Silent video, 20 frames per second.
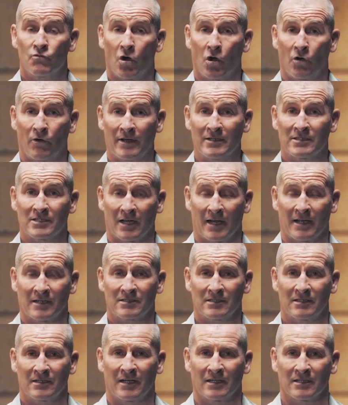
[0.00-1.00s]
raw
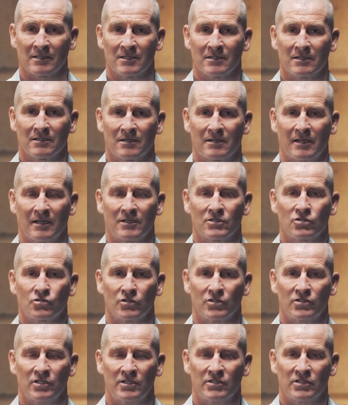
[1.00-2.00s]
intellect and think
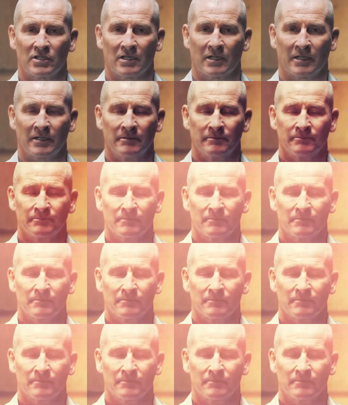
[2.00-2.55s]
strategically.